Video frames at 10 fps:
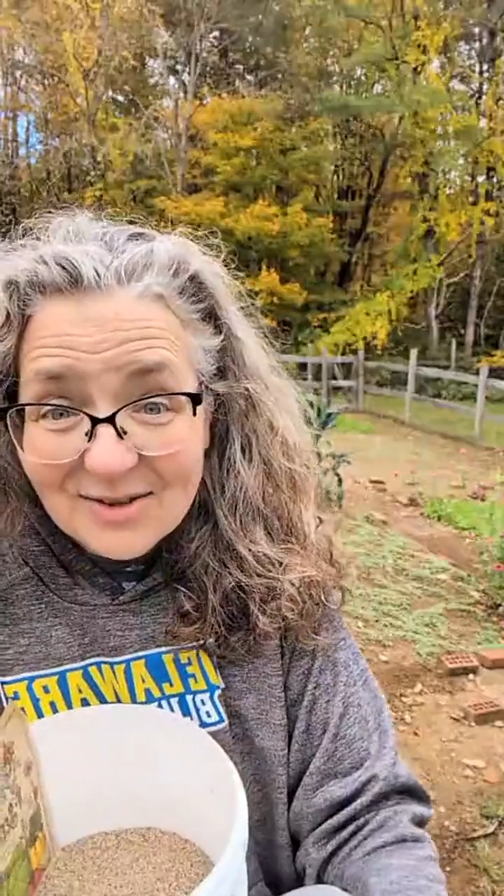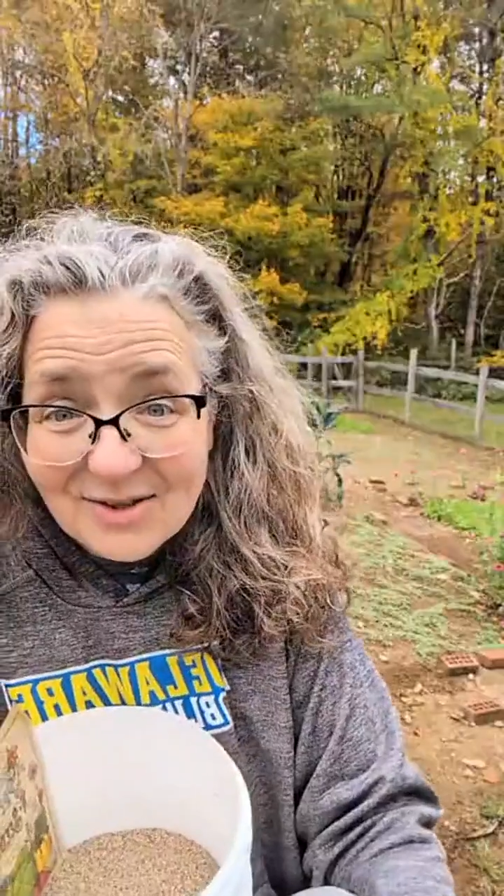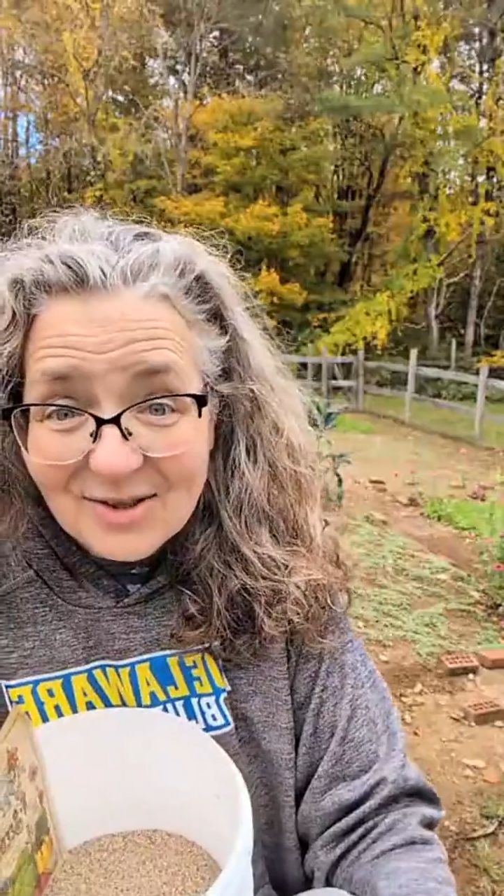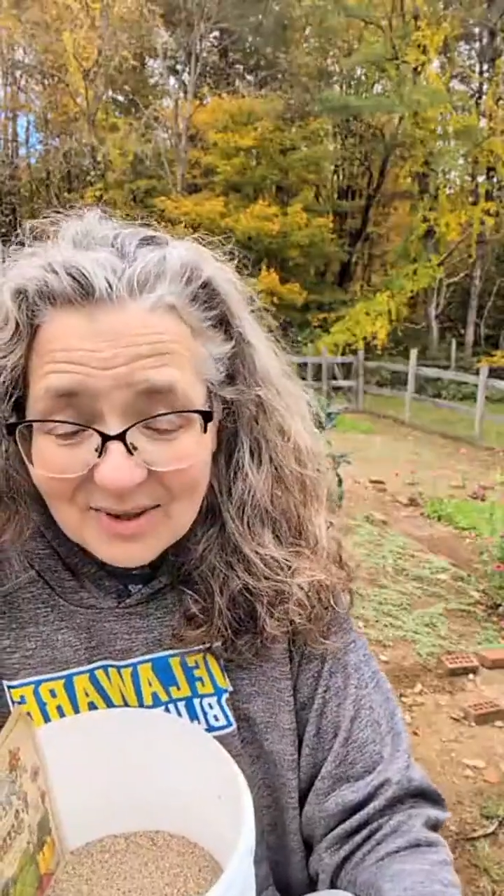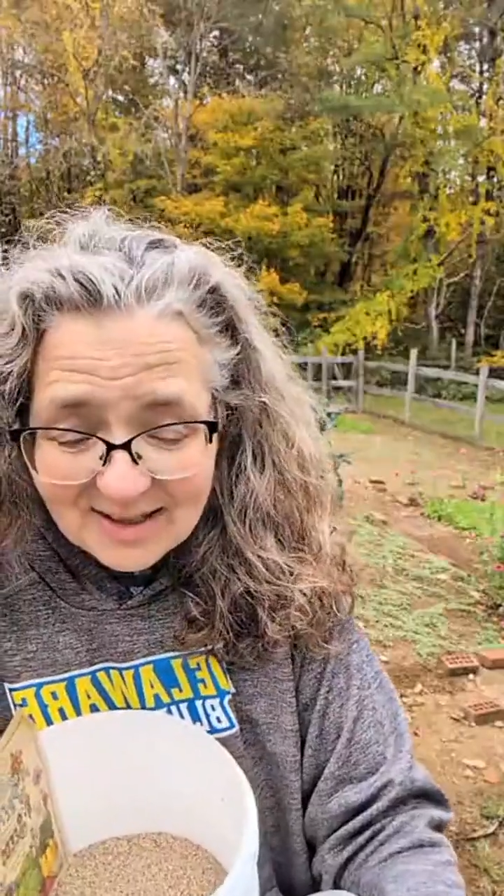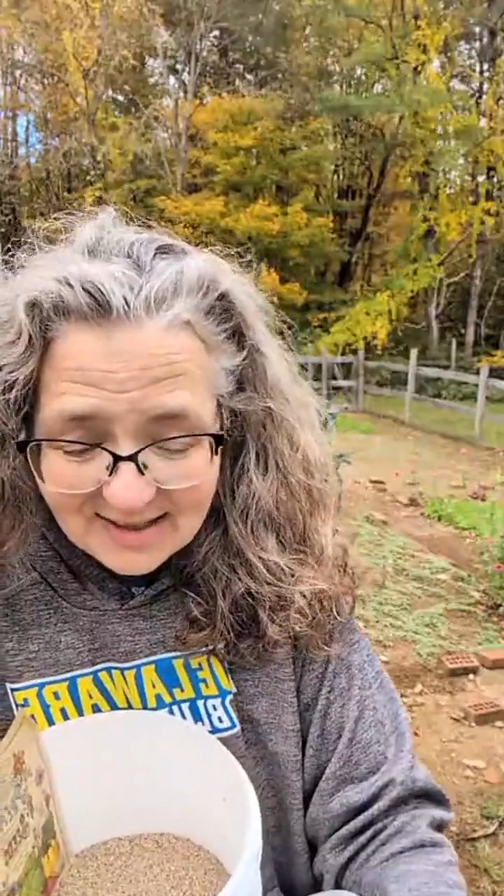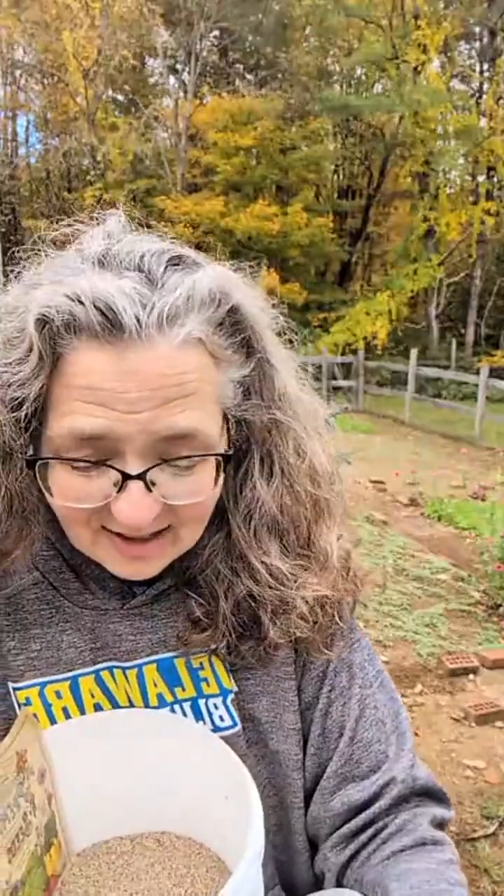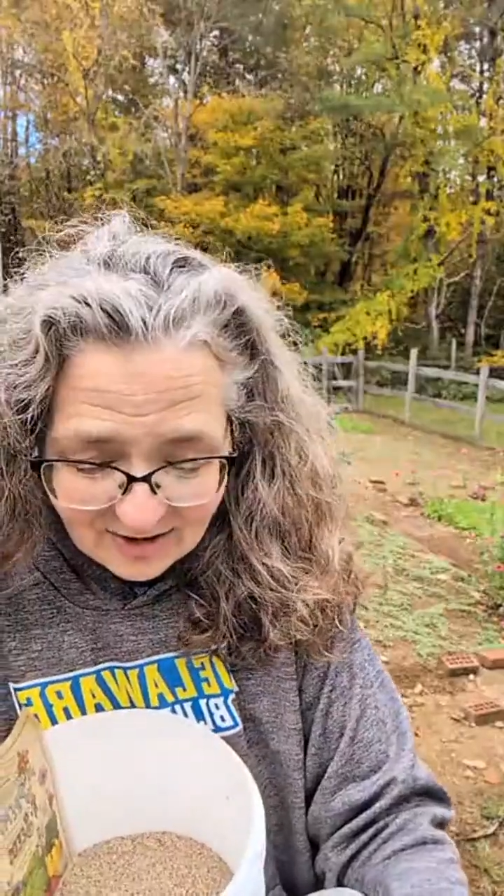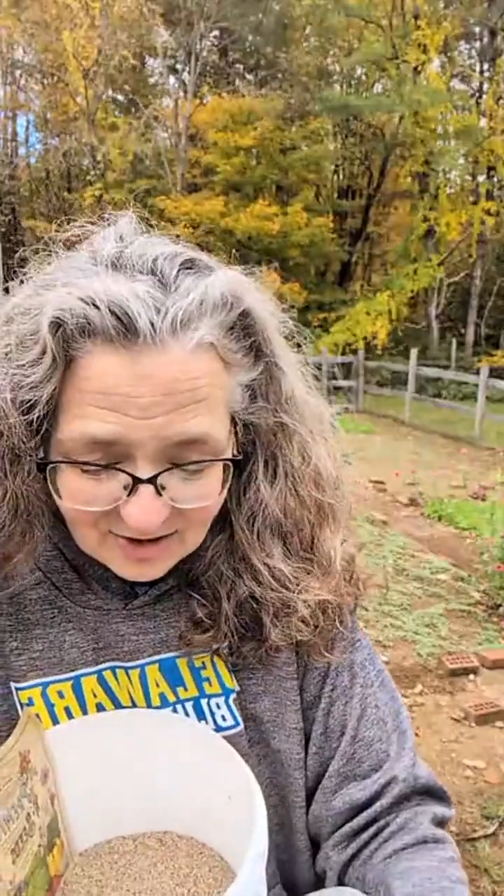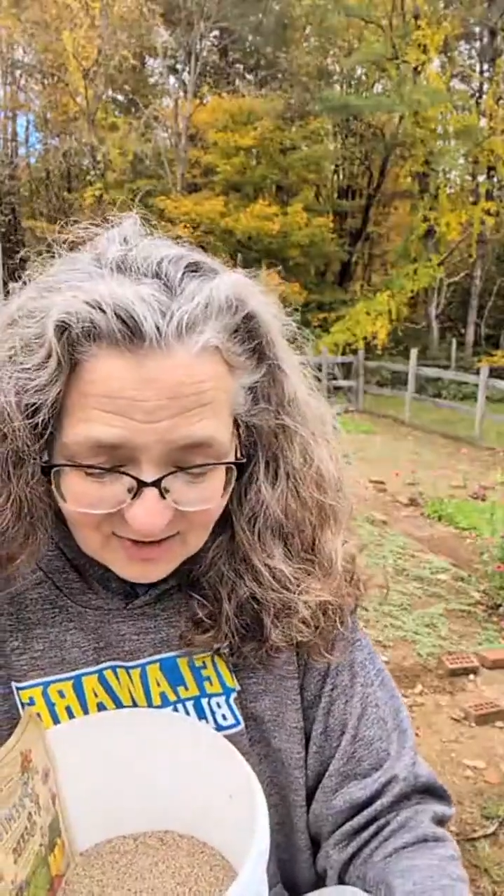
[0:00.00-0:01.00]
easier to do
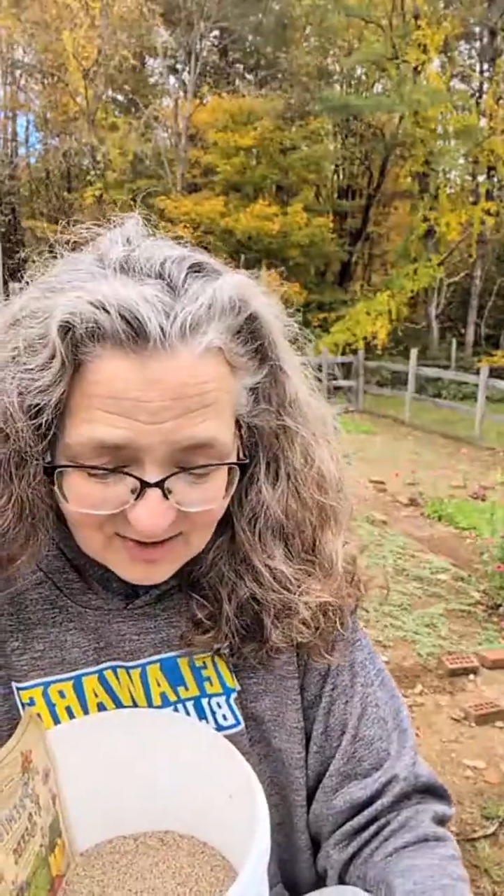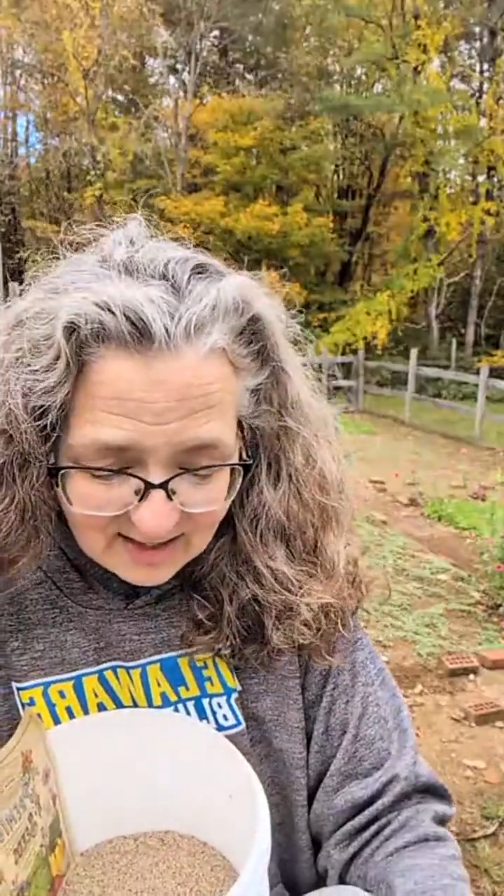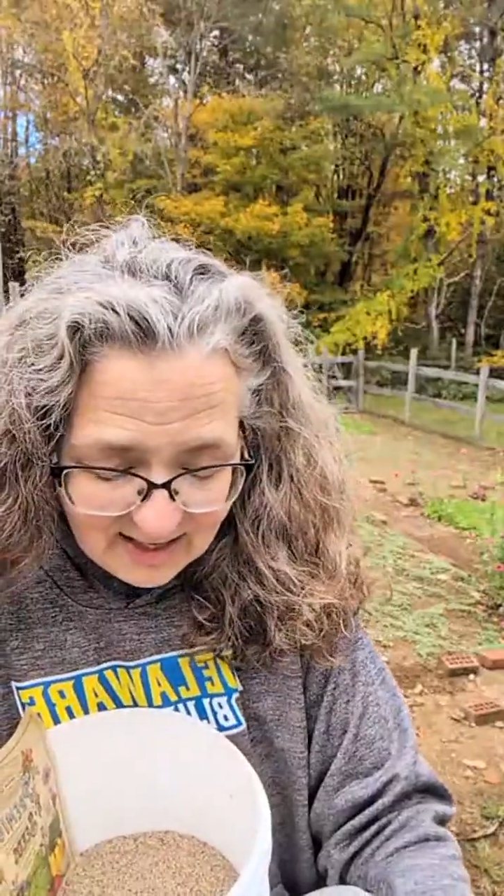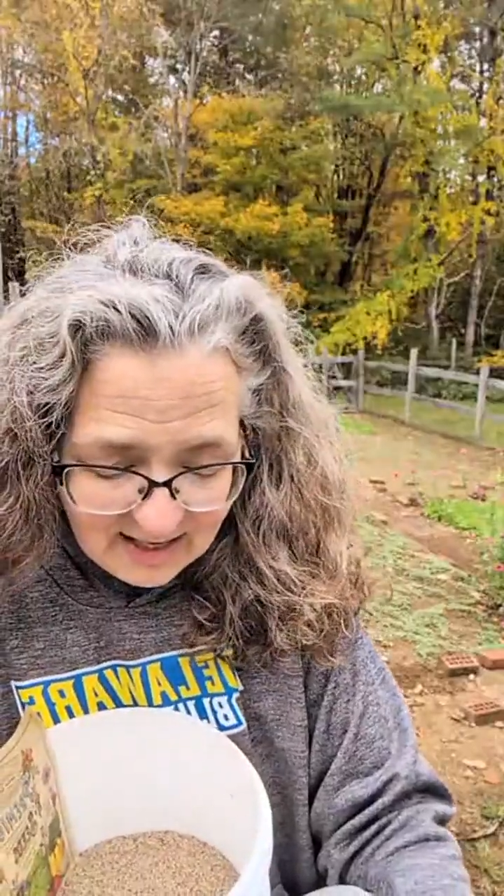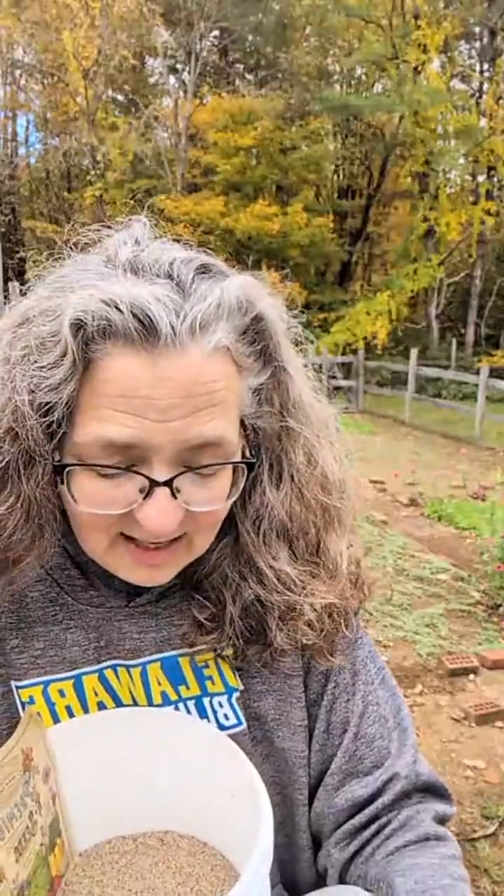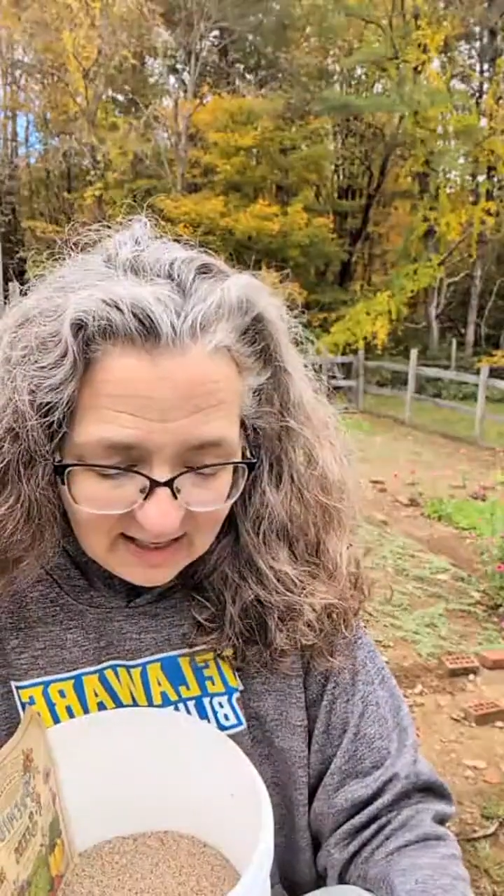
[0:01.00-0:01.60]
it in sections.